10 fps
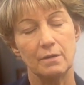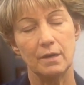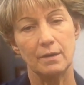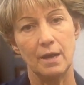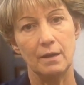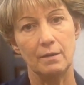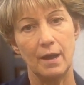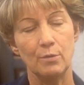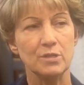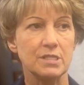uh,
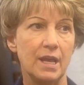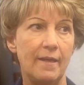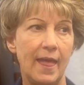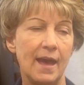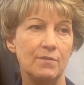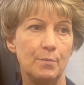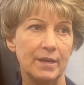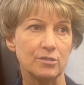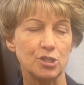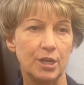I would say, have a
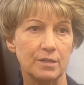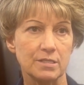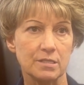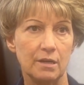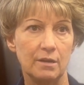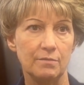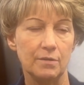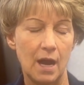better chance of